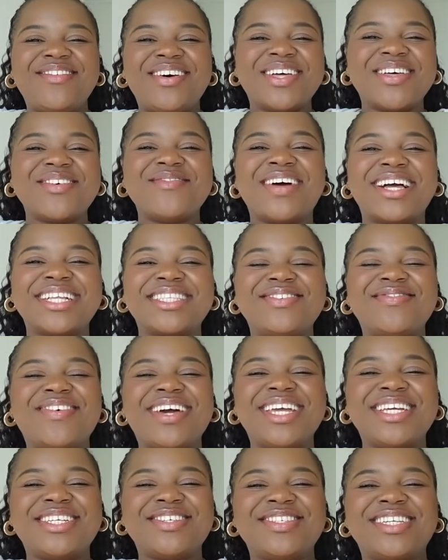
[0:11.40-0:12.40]
welcome back to
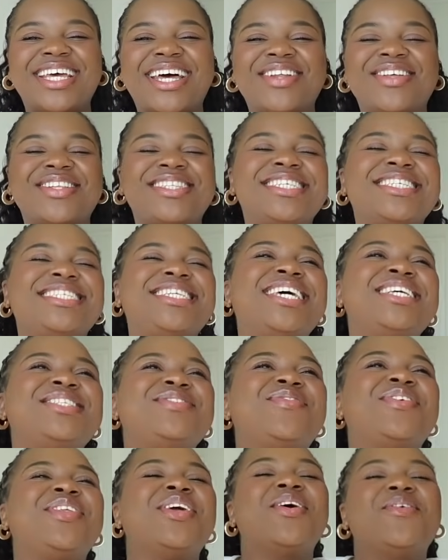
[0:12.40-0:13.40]
my YouTube channel.
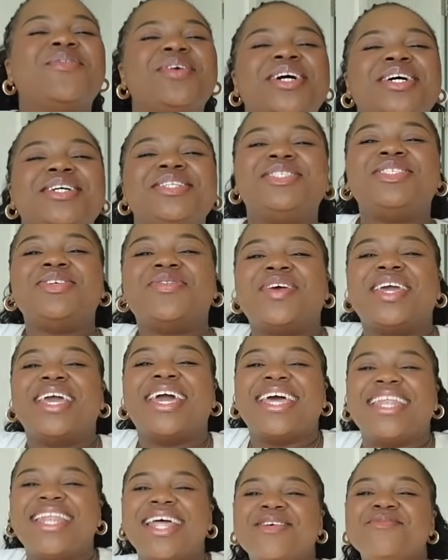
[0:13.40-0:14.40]
Today's video, we are
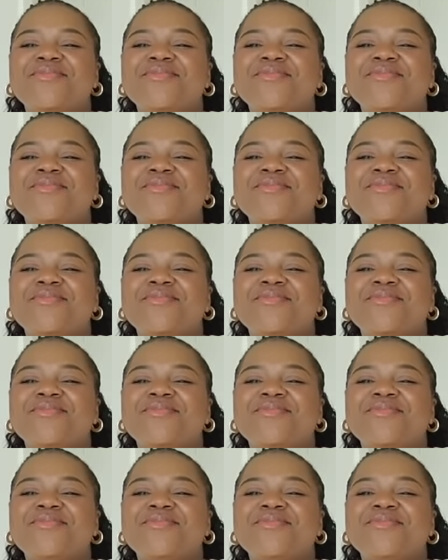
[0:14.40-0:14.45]
doing an